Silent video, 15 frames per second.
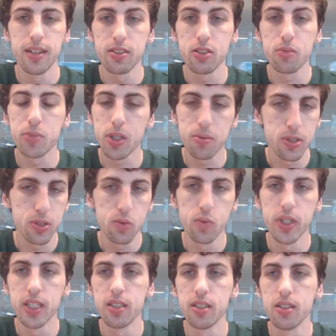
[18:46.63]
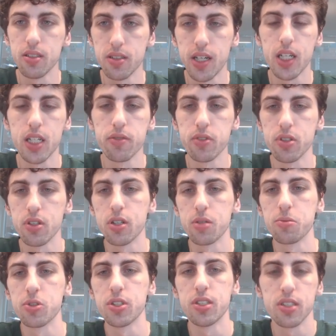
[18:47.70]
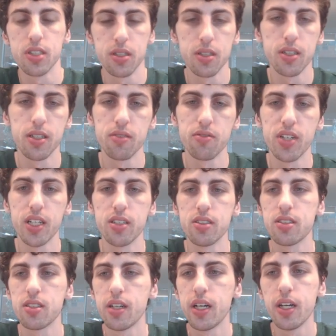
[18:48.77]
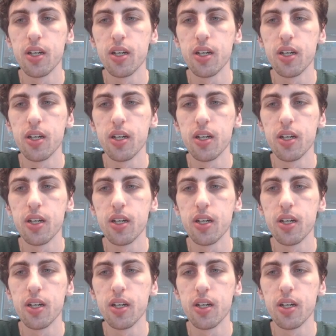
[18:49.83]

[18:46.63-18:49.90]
You'll be able to win a lot of your Armories in events